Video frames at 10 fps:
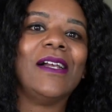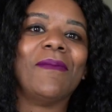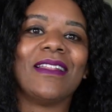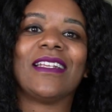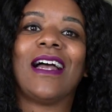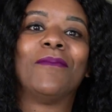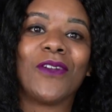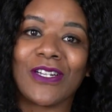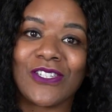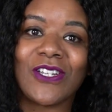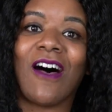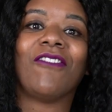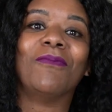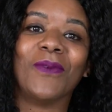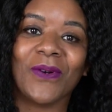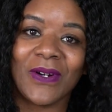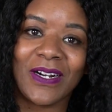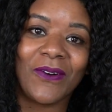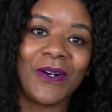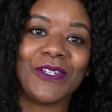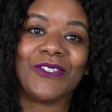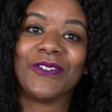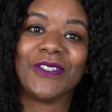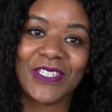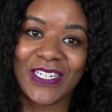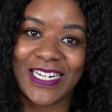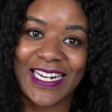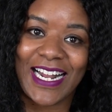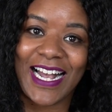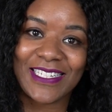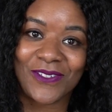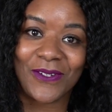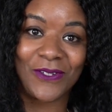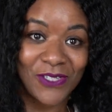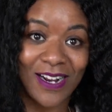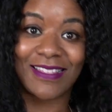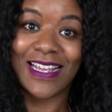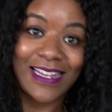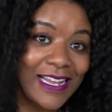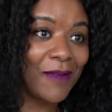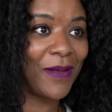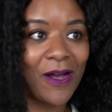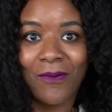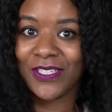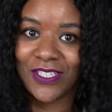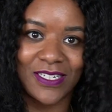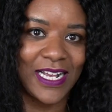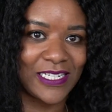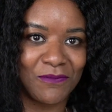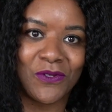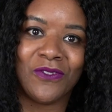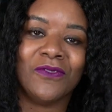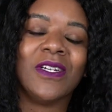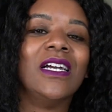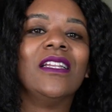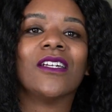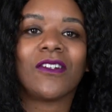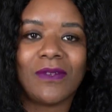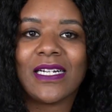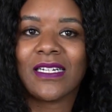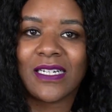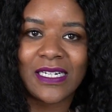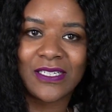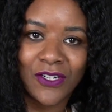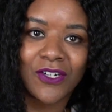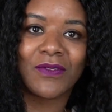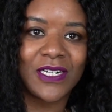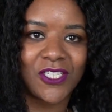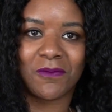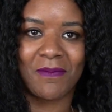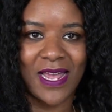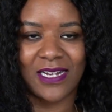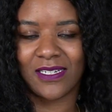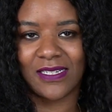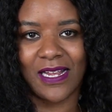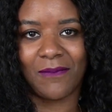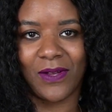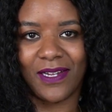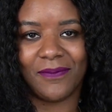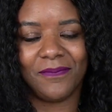By the time you're a sophomore or a junior in high school, you start thinking about what's your next move. Your career should be managed the same way.